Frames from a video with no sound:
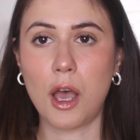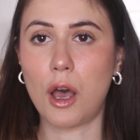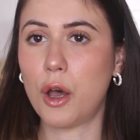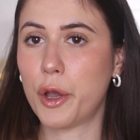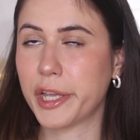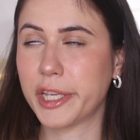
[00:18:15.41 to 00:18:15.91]

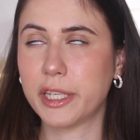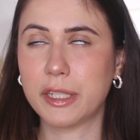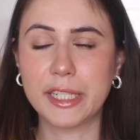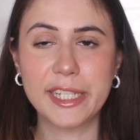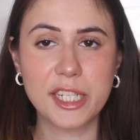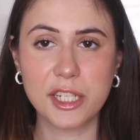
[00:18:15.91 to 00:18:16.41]
I
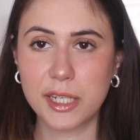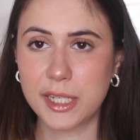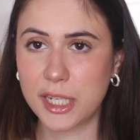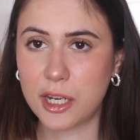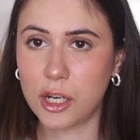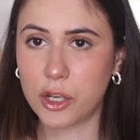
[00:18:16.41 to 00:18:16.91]
need to
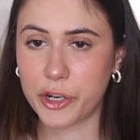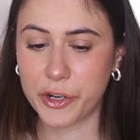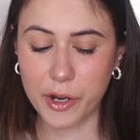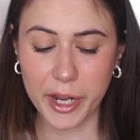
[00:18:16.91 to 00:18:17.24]
declutter.